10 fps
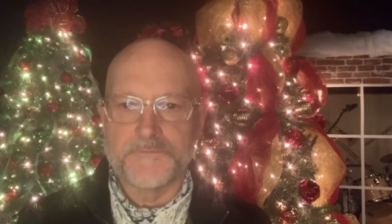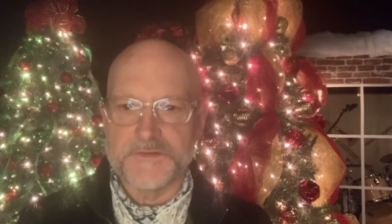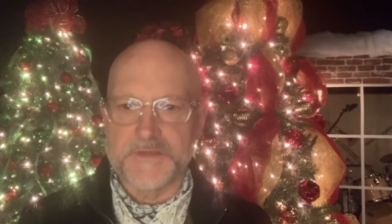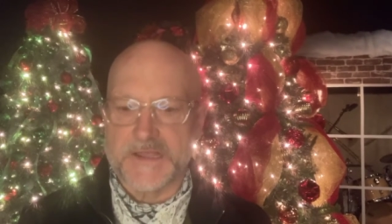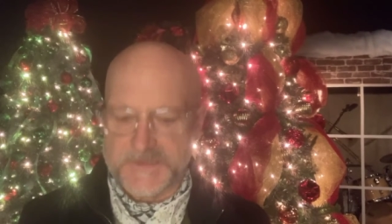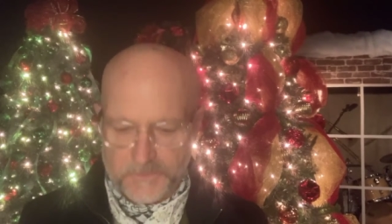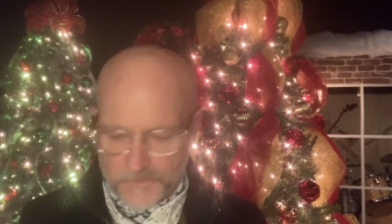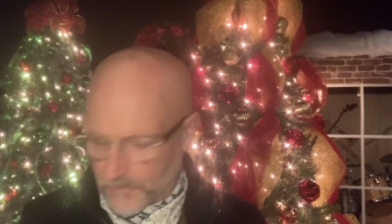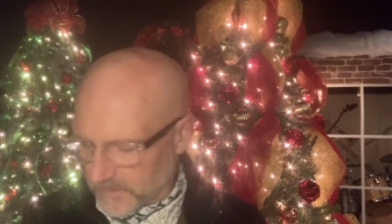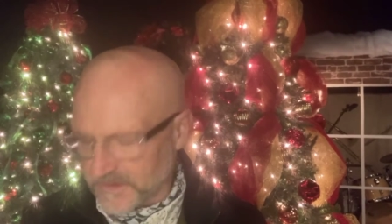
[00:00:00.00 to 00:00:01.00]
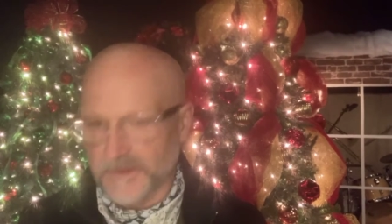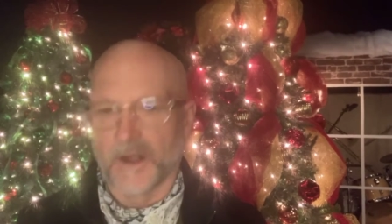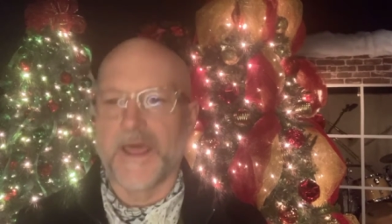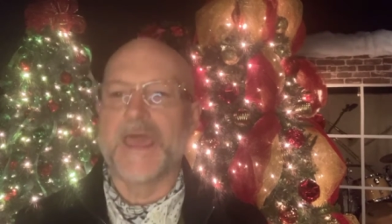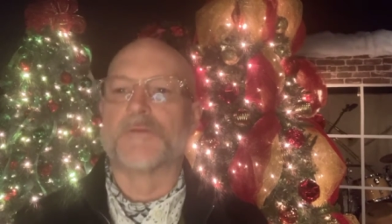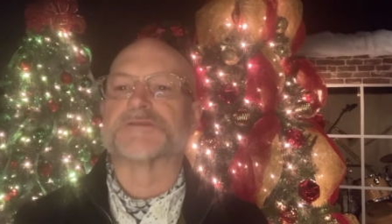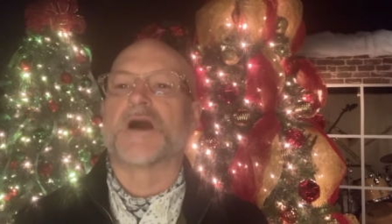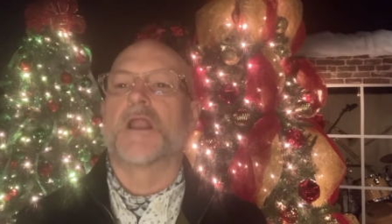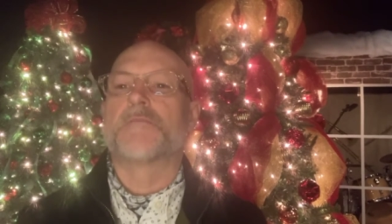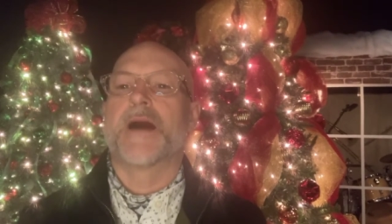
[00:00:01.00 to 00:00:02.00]
That's what the delay was
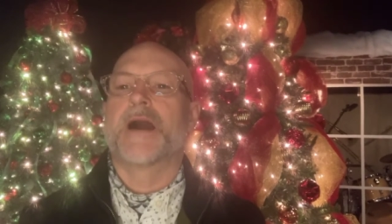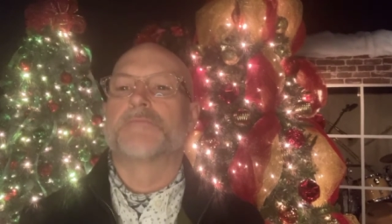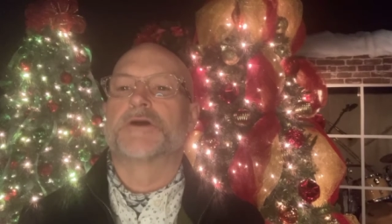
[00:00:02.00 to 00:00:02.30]
all about.